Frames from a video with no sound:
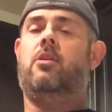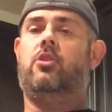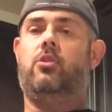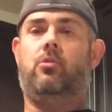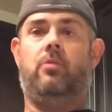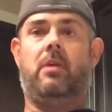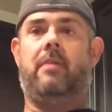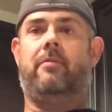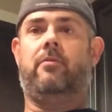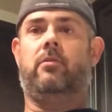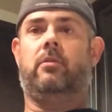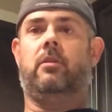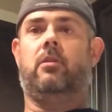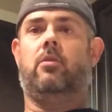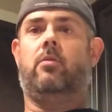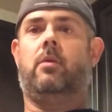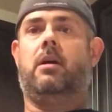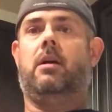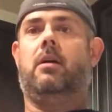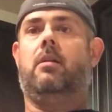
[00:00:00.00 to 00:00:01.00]
do that for a
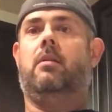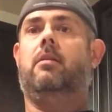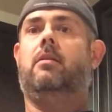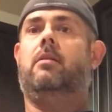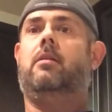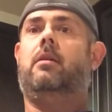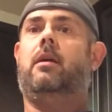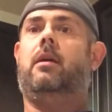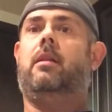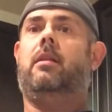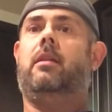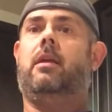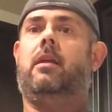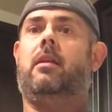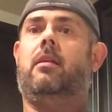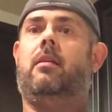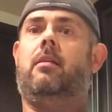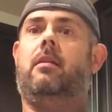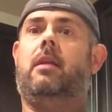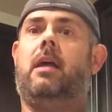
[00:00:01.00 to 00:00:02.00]
little while, and
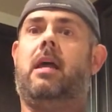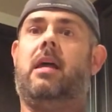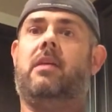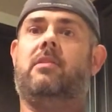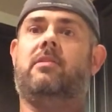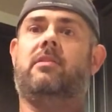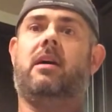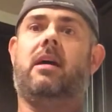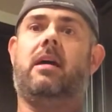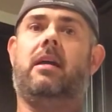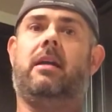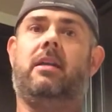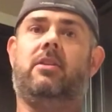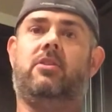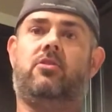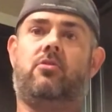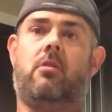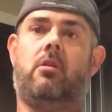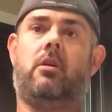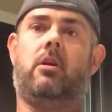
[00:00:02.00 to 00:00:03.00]
then as I
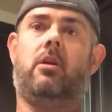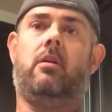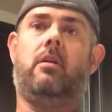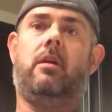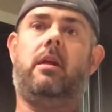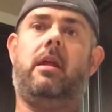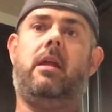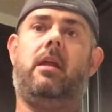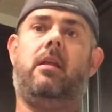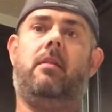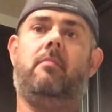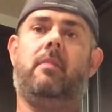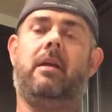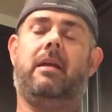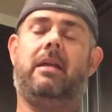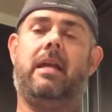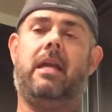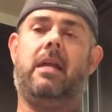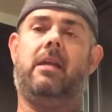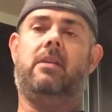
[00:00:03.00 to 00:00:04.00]
get stronger and
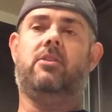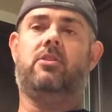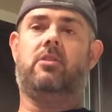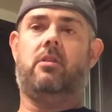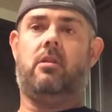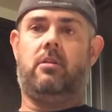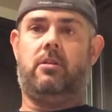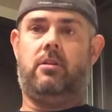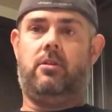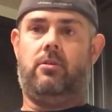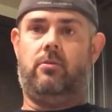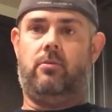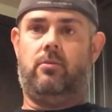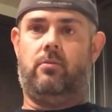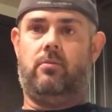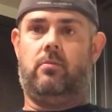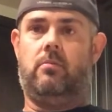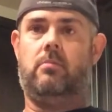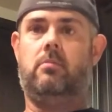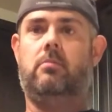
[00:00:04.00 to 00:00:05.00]
my gains start to